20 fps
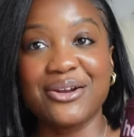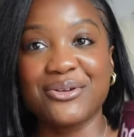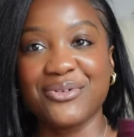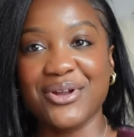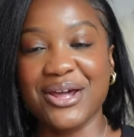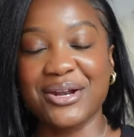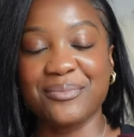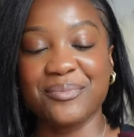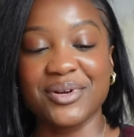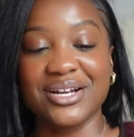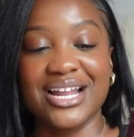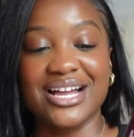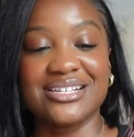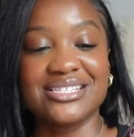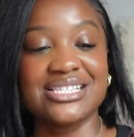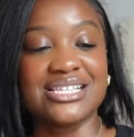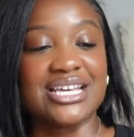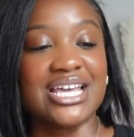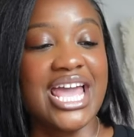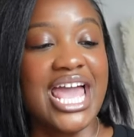don't know how to
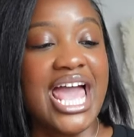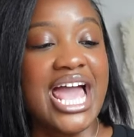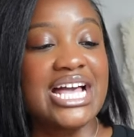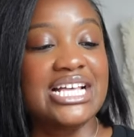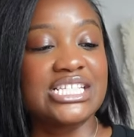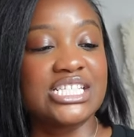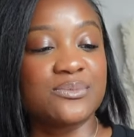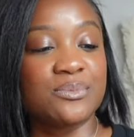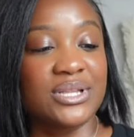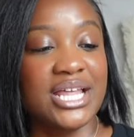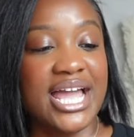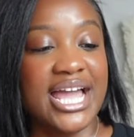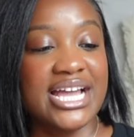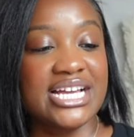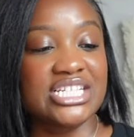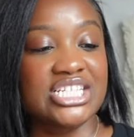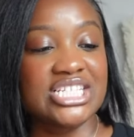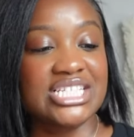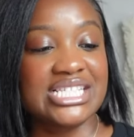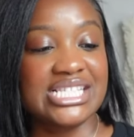pronounce it,
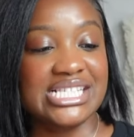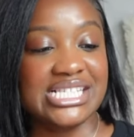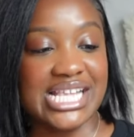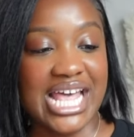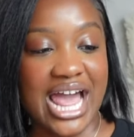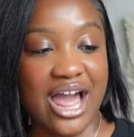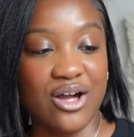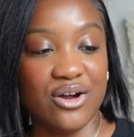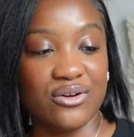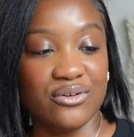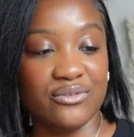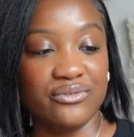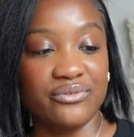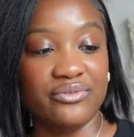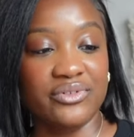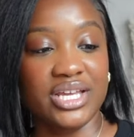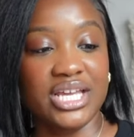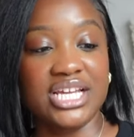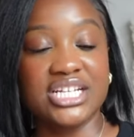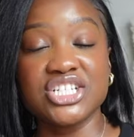Splash Salve
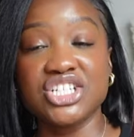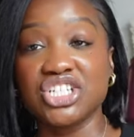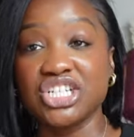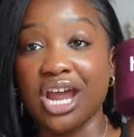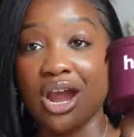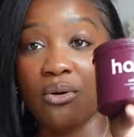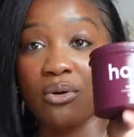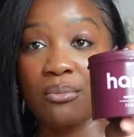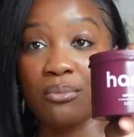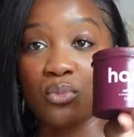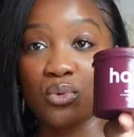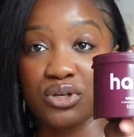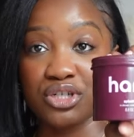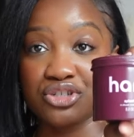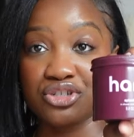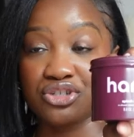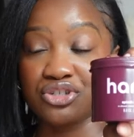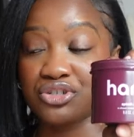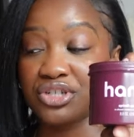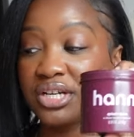In Shower
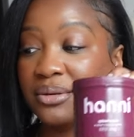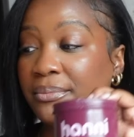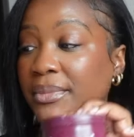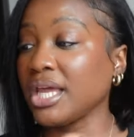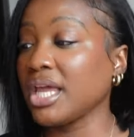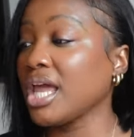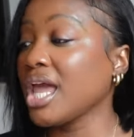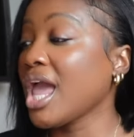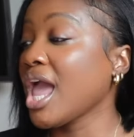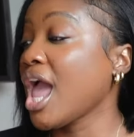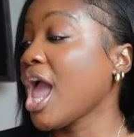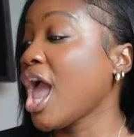Moisture Treatment.